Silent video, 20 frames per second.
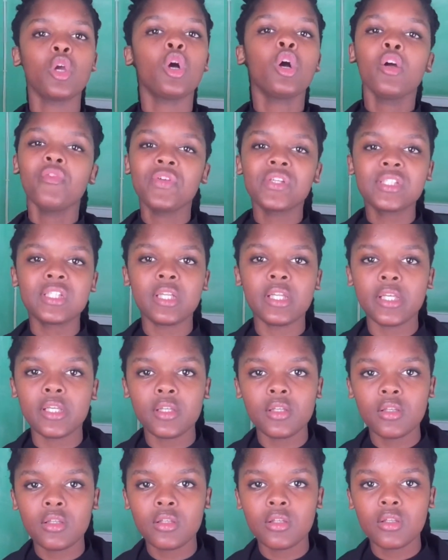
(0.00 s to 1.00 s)

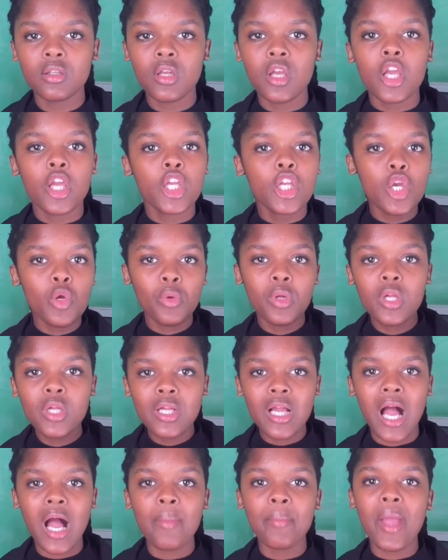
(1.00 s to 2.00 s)
Obviously, he will
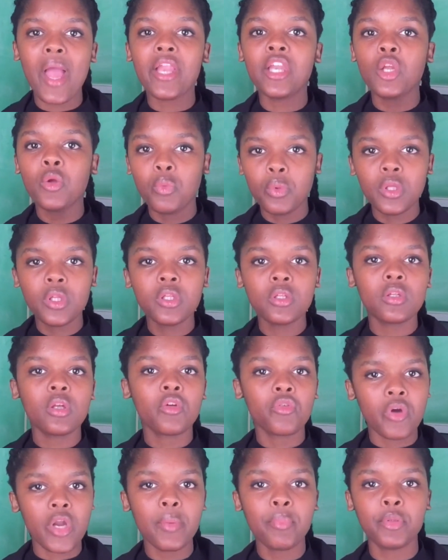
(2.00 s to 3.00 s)
come and he will
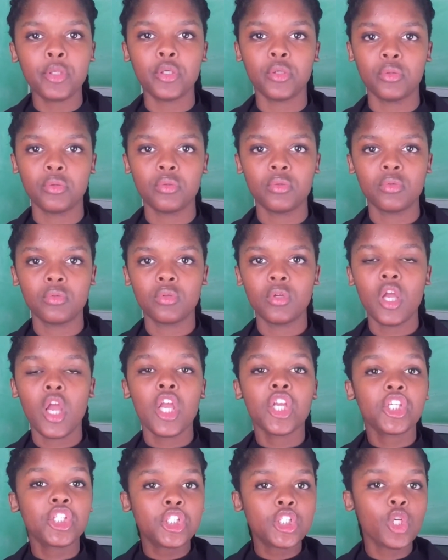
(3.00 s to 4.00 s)
rape you.
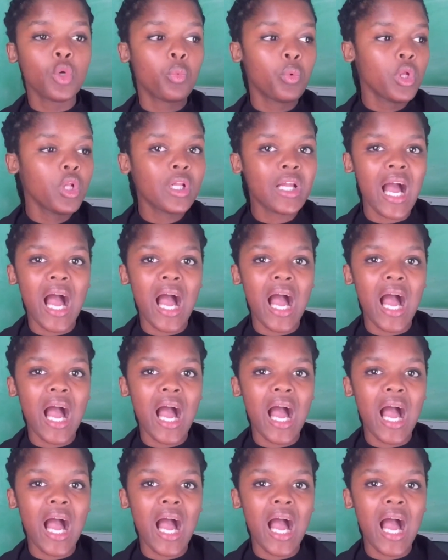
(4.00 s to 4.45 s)
She will